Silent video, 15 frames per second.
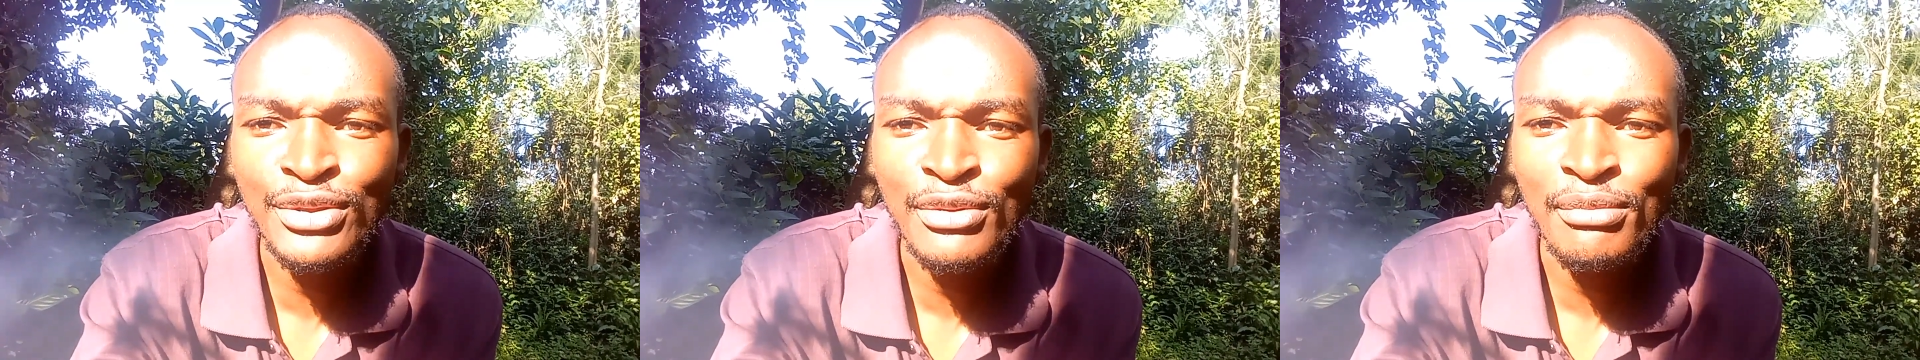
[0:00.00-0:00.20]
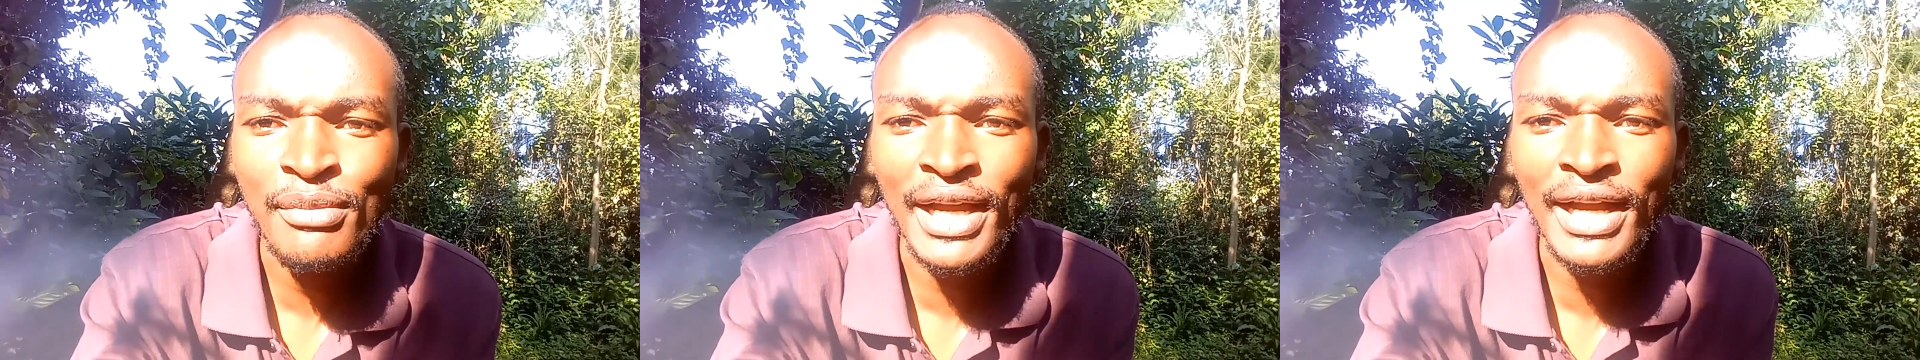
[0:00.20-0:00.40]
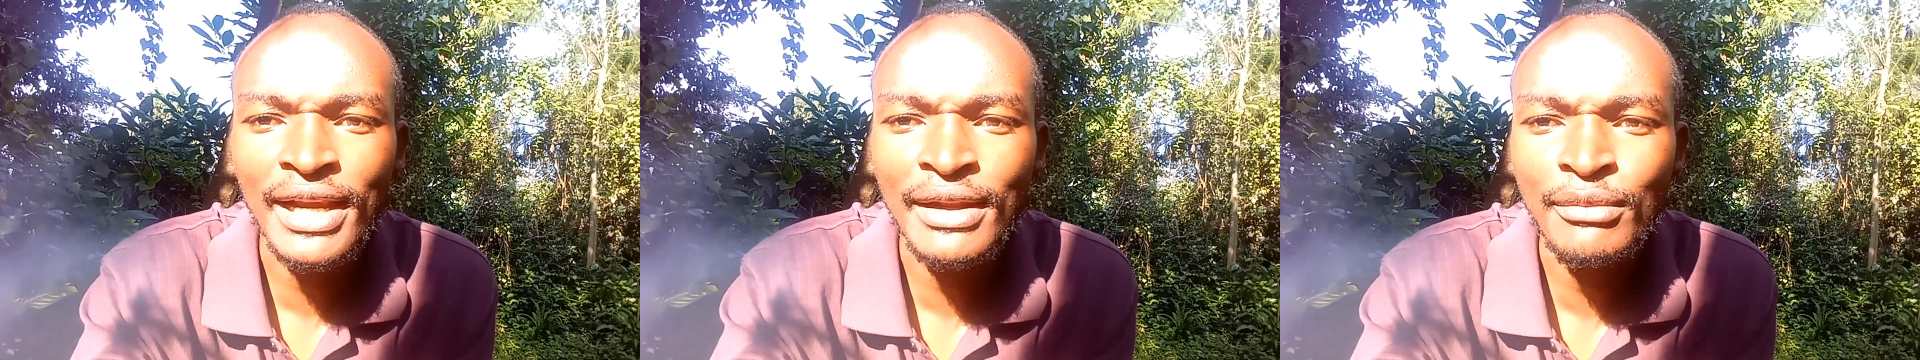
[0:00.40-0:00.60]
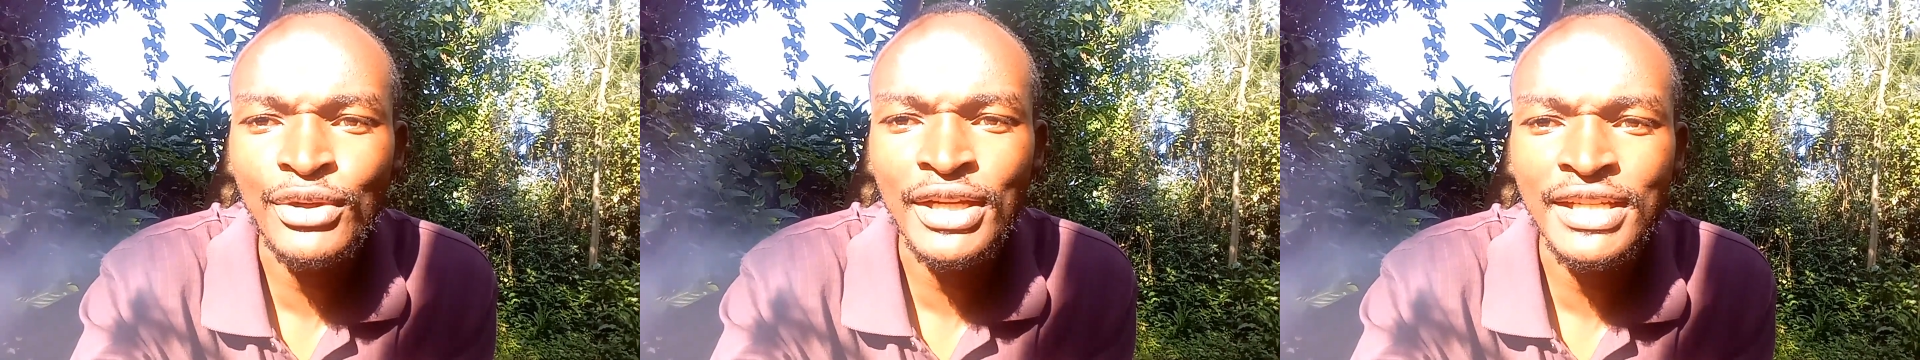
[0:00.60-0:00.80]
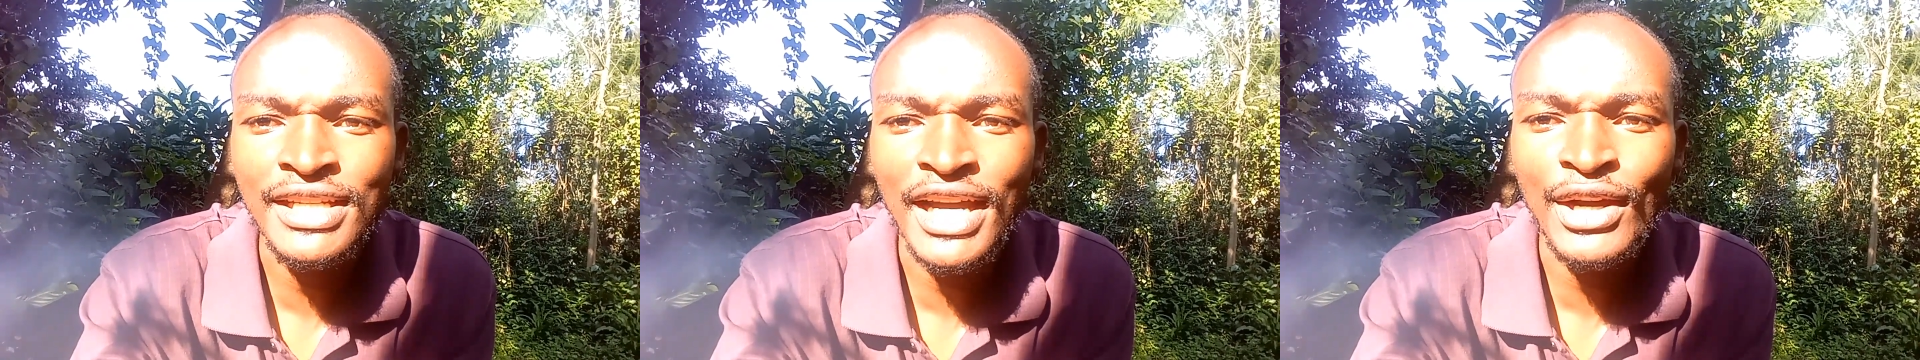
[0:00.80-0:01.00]
you make a
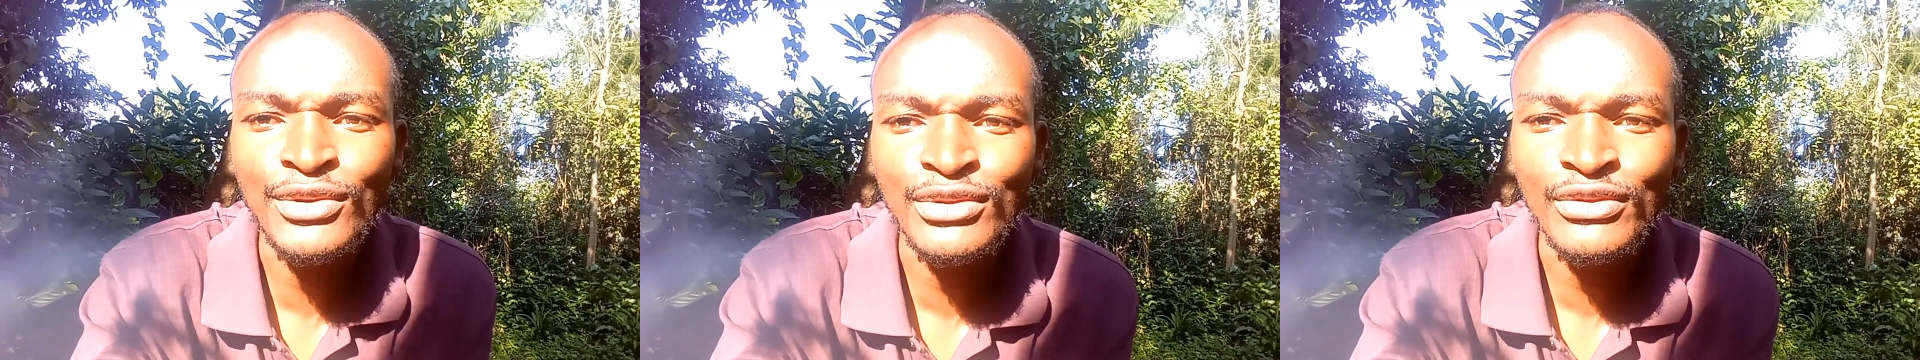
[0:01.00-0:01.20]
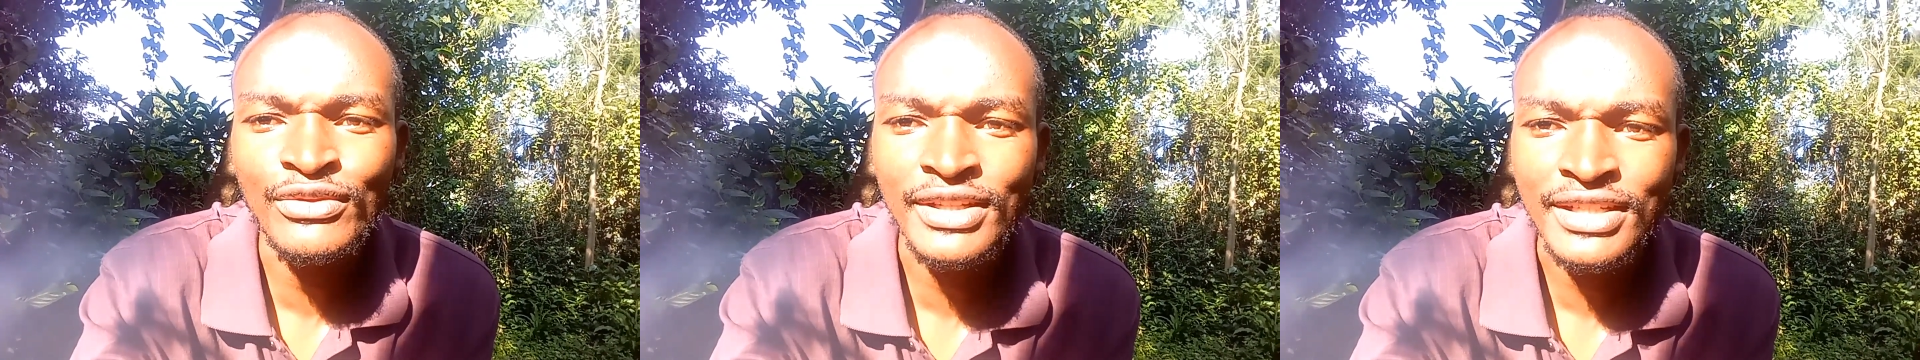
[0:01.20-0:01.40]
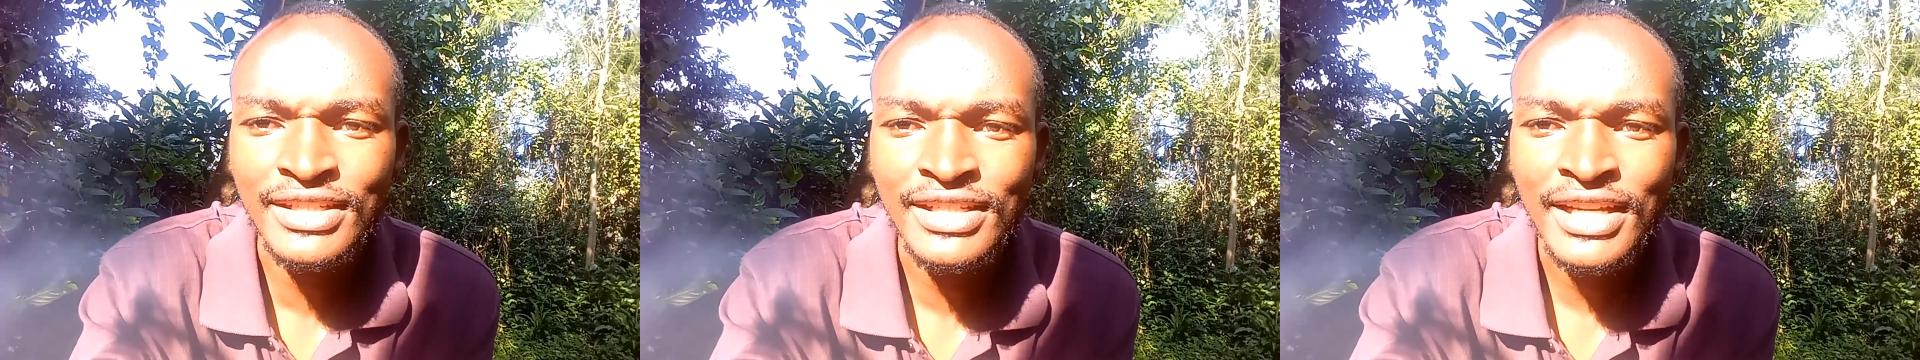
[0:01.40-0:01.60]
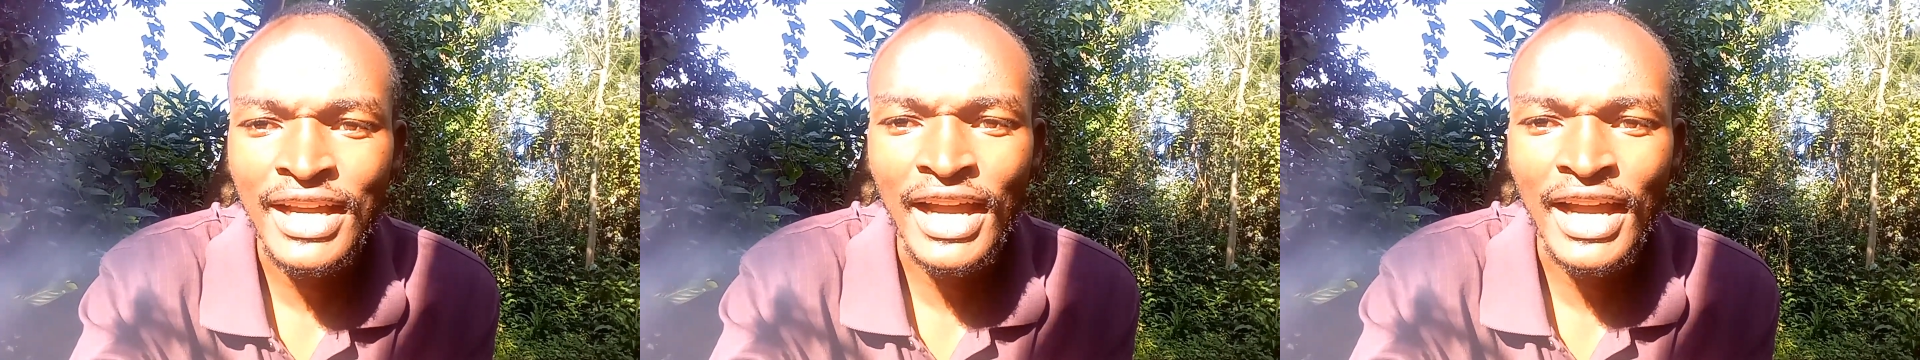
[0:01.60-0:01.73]
lemonade out of it.